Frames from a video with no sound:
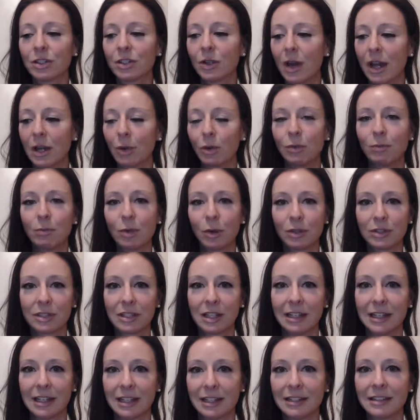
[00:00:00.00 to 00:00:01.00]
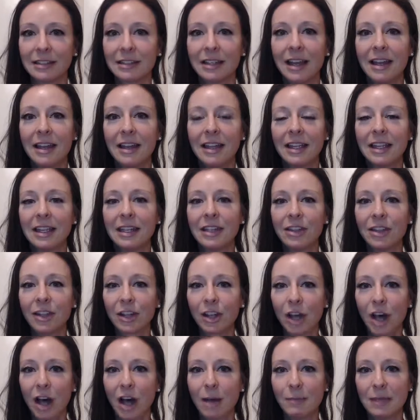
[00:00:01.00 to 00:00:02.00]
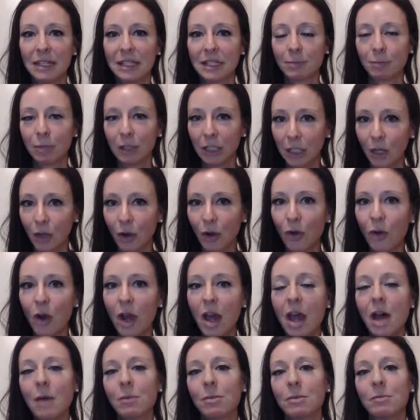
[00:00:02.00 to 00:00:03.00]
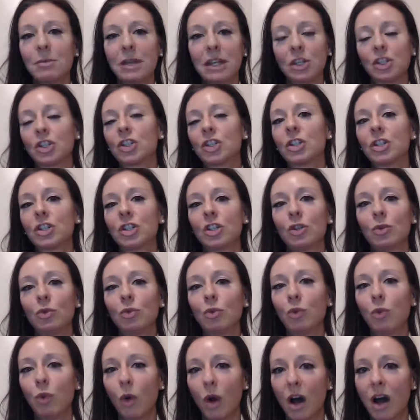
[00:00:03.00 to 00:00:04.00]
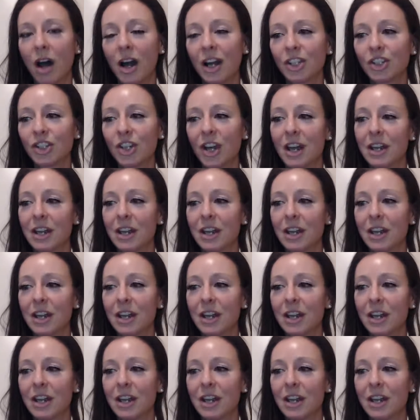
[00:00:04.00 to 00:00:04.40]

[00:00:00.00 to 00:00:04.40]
So I will post the links in the comments below, but make sure to watch.